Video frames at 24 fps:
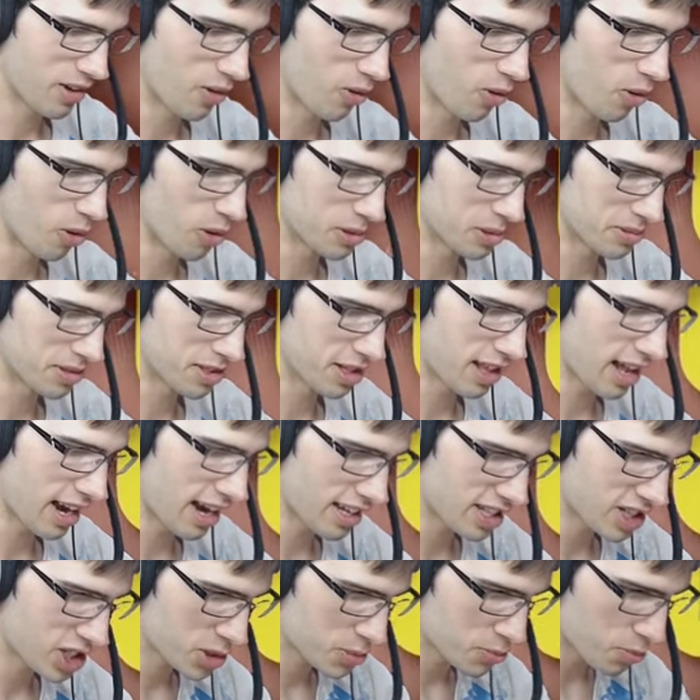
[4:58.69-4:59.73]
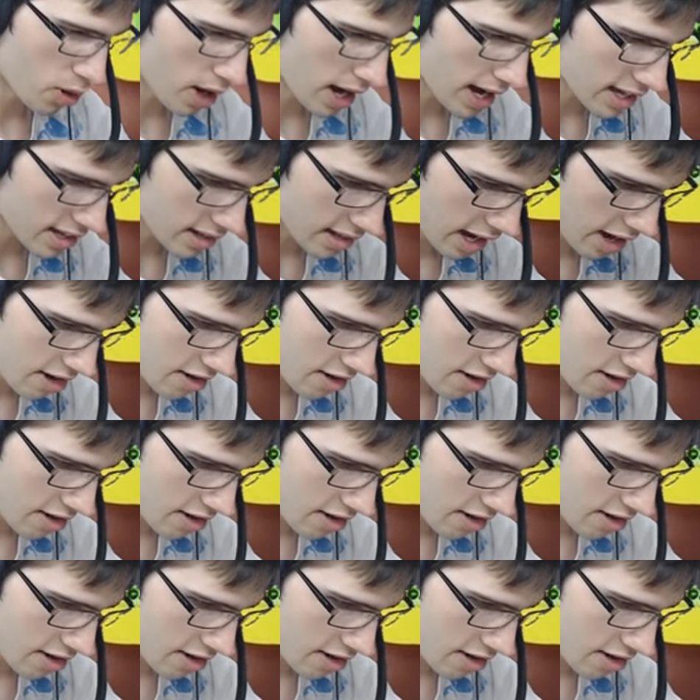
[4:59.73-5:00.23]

Awesome, so that has Spike,